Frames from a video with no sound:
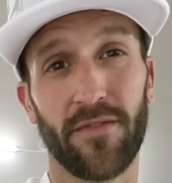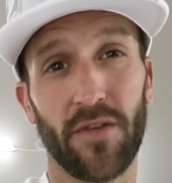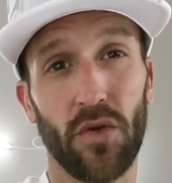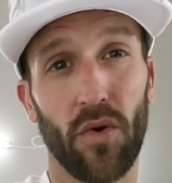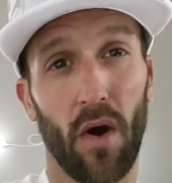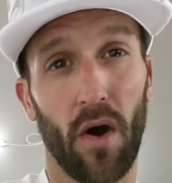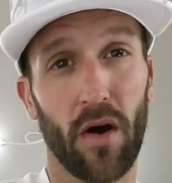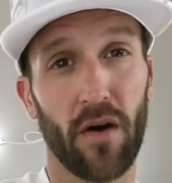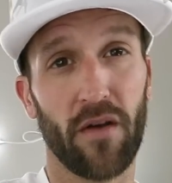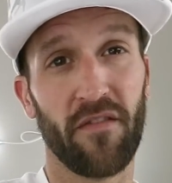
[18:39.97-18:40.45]
If
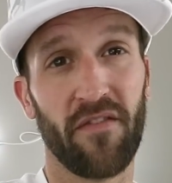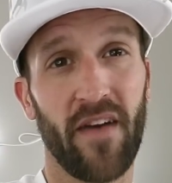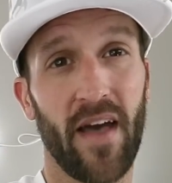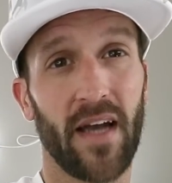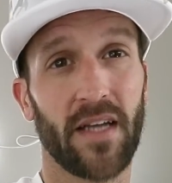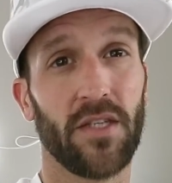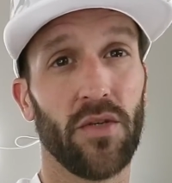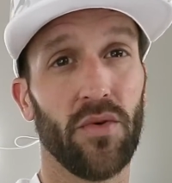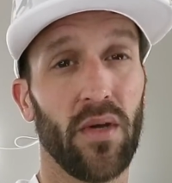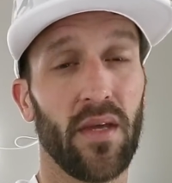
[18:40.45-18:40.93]
you are in
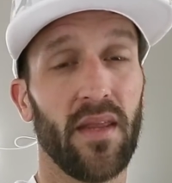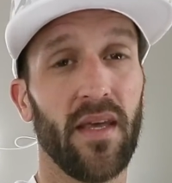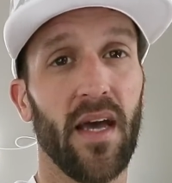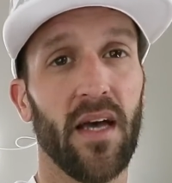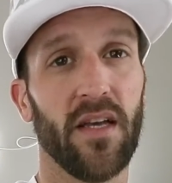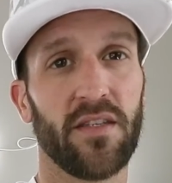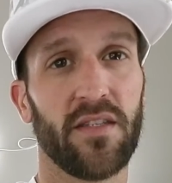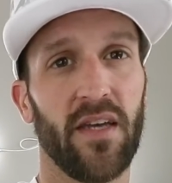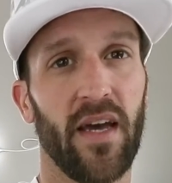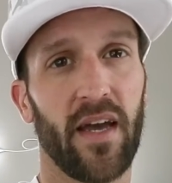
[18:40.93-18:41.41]
fact doing the
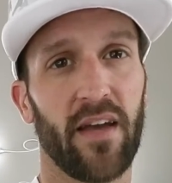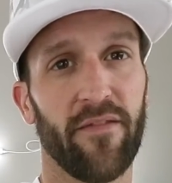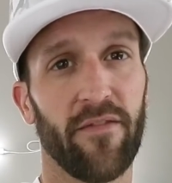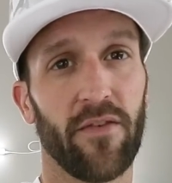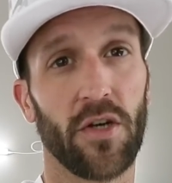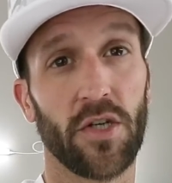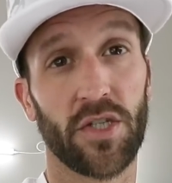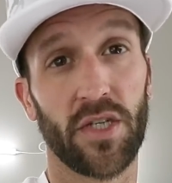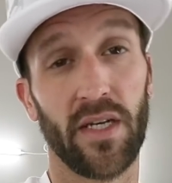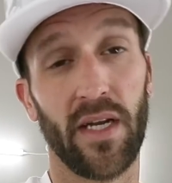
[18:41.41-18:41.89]
LCI
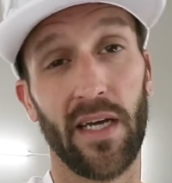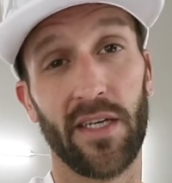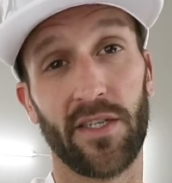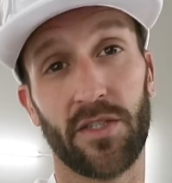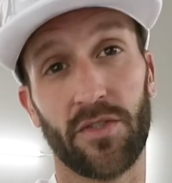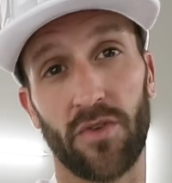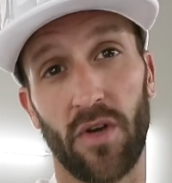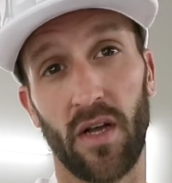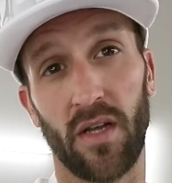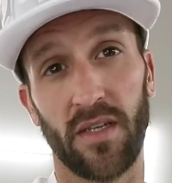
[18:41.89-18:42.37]
conversion, I
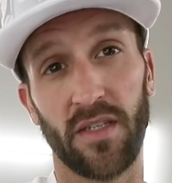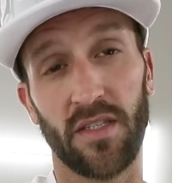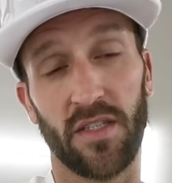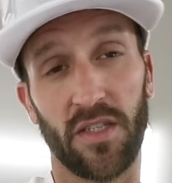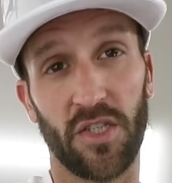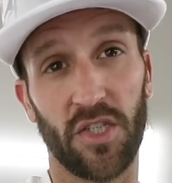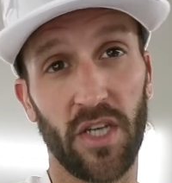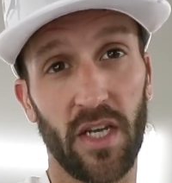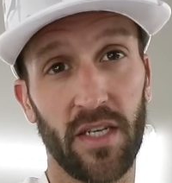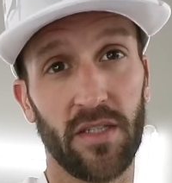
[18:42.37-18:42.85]
strongly
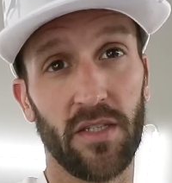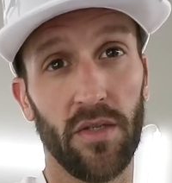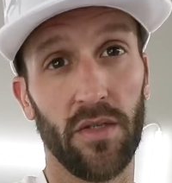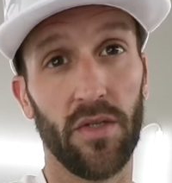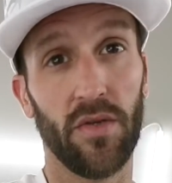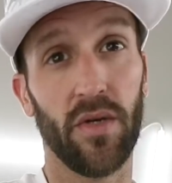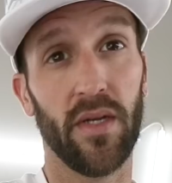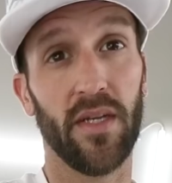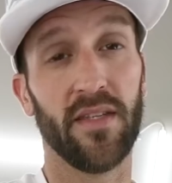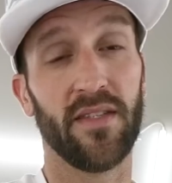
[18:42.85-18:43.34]
suggest you
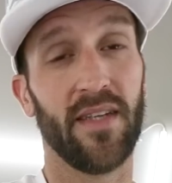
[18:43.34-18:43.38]
do it.